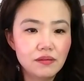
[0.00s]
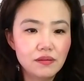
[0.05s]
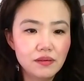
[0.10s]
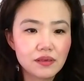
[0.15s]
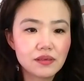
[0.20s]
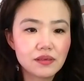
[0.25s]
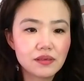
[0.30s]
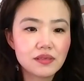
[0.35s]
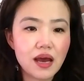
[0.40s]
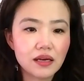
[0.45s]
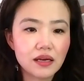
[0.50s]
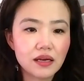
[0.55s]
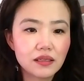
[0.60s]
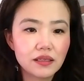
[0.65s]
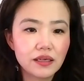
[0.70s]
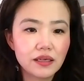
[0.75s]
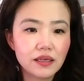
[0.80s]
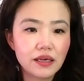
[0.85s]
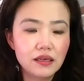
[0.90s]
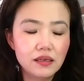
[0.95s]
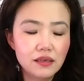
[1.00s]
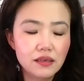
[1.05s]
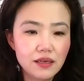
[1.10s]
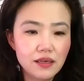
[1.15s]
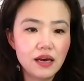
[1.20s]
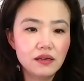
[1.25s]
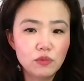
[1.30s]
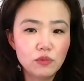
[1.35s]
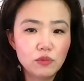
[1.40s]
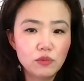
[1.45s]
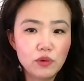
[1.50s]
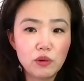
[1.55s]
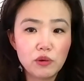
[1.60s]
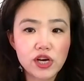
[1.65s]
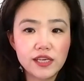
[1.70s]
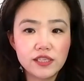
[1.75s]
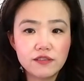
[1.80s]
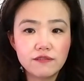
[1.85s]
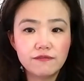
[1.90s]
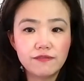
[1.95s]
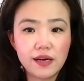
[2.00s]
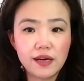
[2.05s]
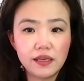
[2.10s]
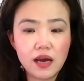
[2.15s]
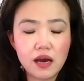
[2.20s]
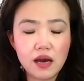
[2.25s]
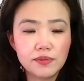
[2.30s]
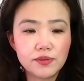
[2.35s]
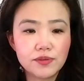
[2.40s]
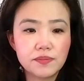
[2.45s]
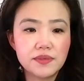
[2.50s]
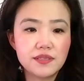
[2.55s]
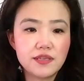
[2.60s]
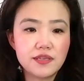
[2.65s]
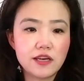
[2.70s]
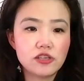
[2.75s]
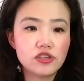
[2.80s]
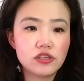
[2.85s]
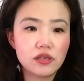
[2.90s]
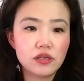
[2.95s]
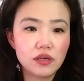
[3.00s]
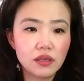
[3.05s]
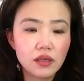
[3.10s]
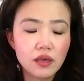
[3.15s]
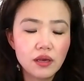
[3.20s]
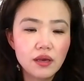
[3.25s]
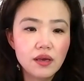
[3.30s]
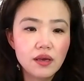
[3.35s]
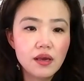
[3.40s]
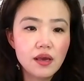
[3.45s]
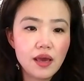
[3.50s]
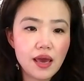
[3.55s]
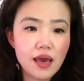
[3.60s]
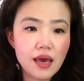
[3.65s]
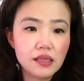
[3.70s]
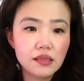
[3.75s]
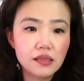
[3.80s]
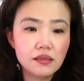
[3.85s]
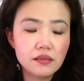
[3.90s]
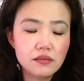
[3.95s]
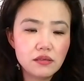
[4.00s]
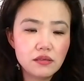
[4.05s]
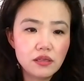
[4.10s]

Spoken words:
Exactly. Yeah, we were trying to find optimization and,